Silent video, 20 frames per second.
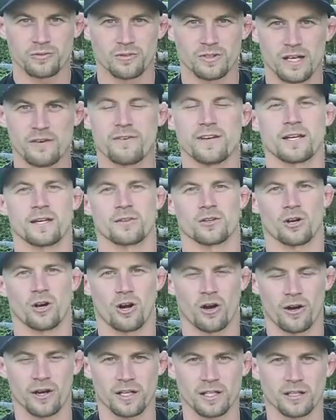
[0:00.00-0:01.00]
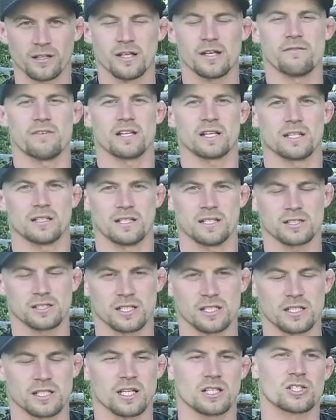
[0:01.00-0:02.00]
living in the Arctic, living in these
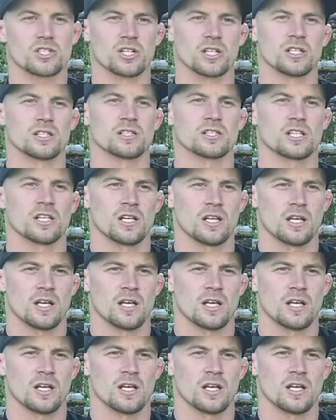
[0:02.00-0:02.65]
conditions,